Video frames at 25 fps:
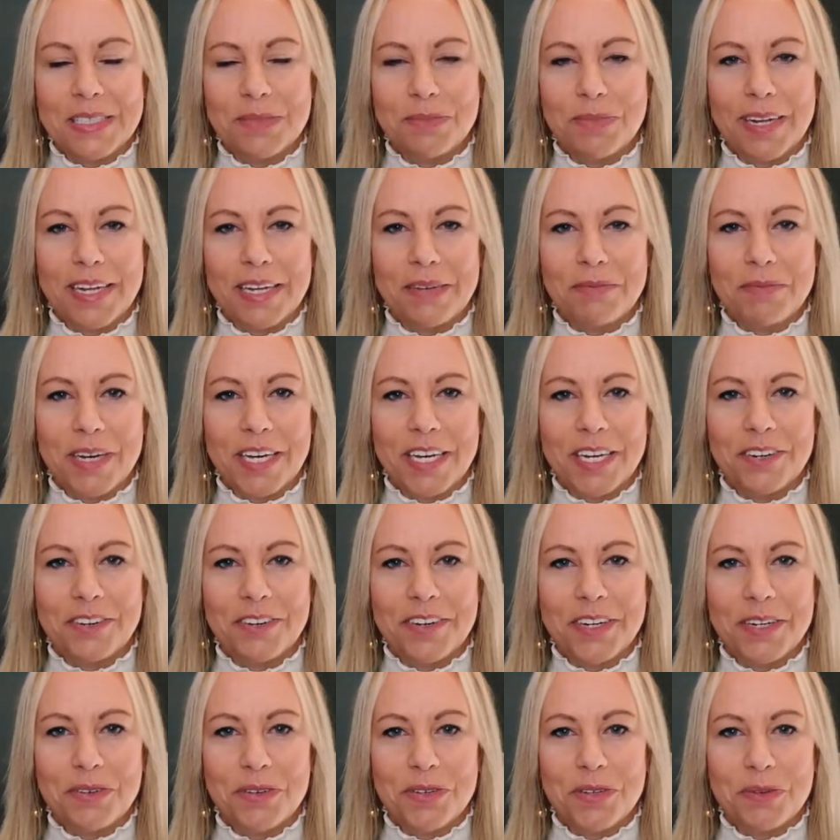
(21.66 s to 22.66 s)
to blend my
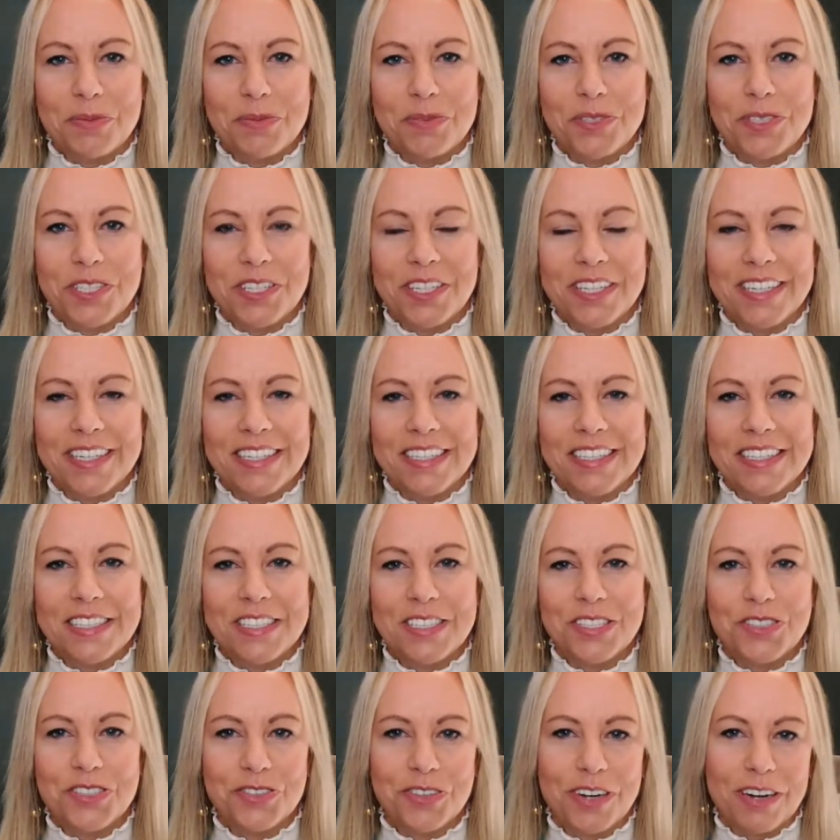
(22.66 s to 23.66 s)
career with opportunities
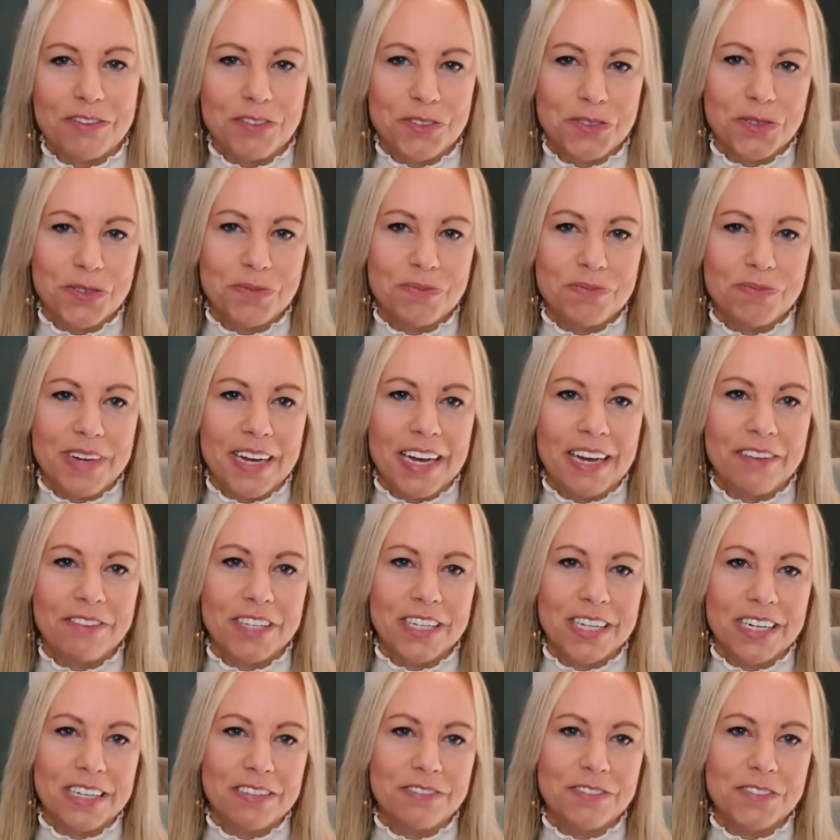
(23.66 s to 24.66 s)
to travel,
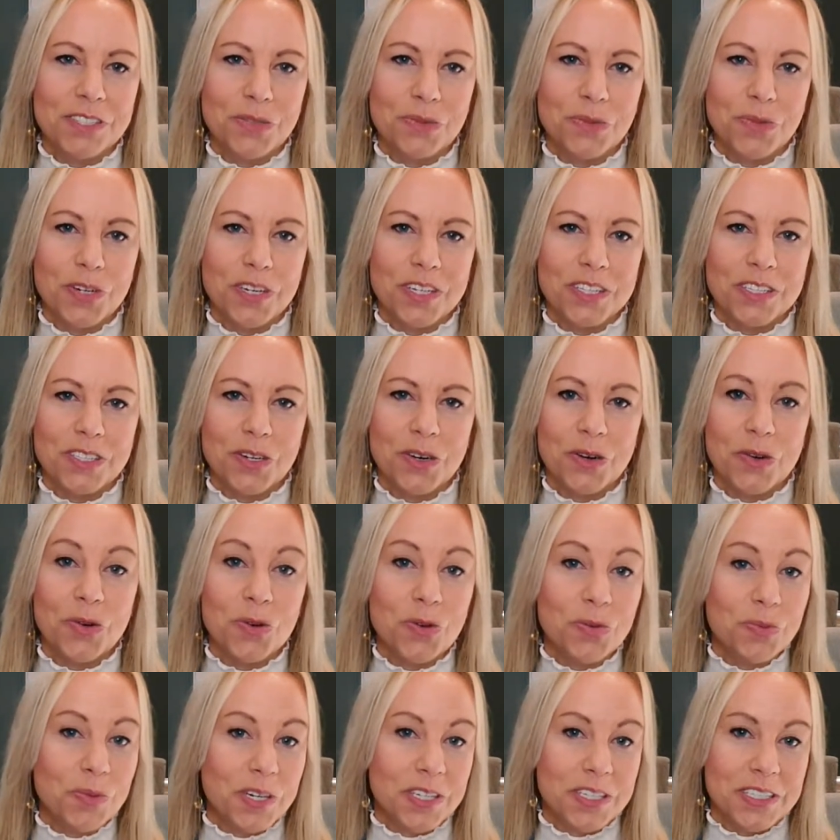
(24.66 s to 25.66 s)
having lived and worked on
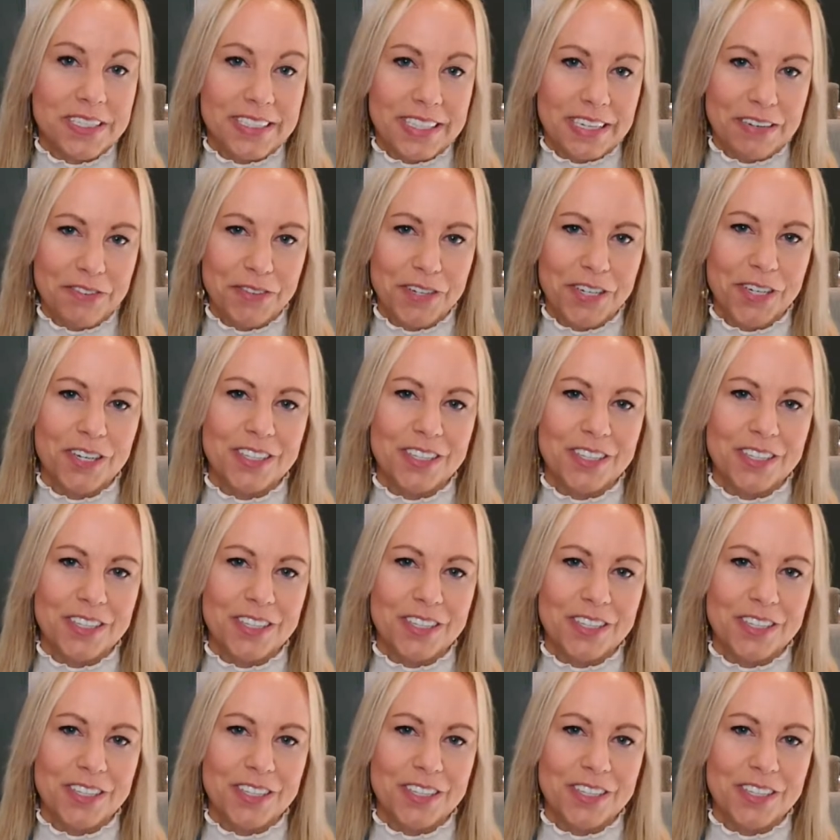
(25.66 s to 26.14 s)
almost every